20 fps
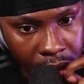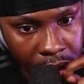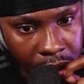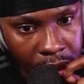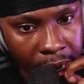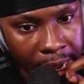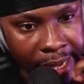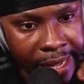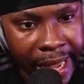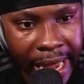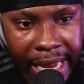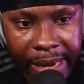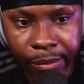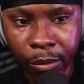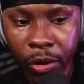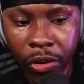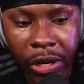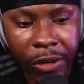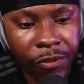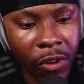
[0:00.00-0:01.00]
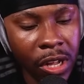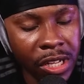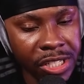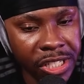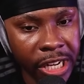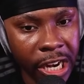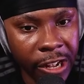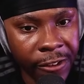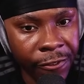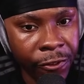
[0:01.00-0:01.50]
Again, more advanced than
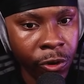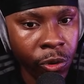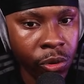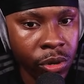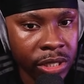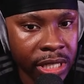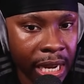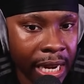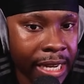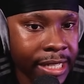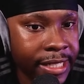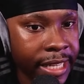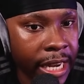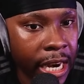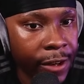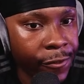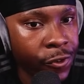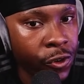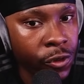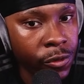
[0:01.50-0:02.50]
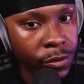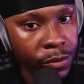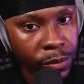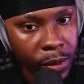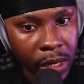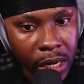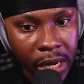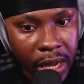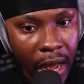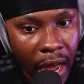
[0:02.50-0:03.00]
I thought, because like I said, I thought
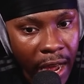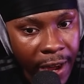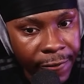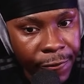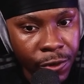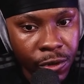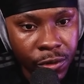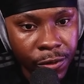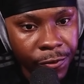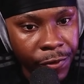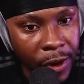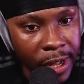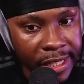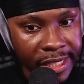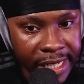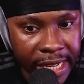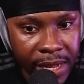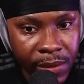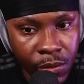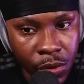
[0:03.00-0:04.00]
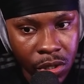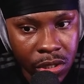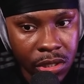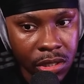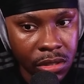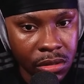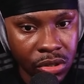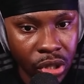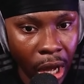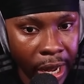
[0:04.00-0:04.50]
13 was
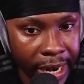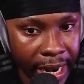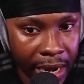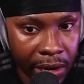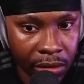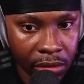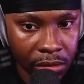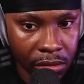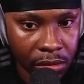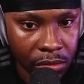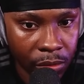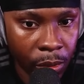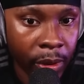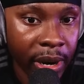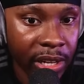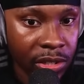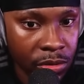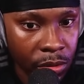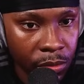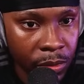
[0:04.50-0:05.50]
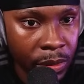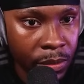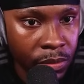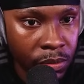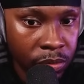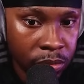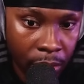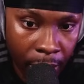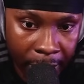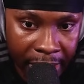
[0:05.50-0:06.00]
done out. Well, that's what we
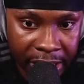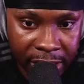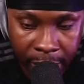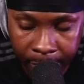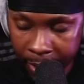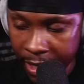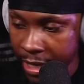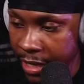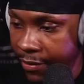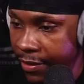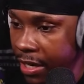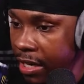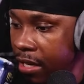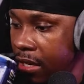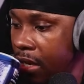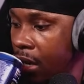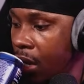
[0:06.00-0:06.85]
were made to believe, innit?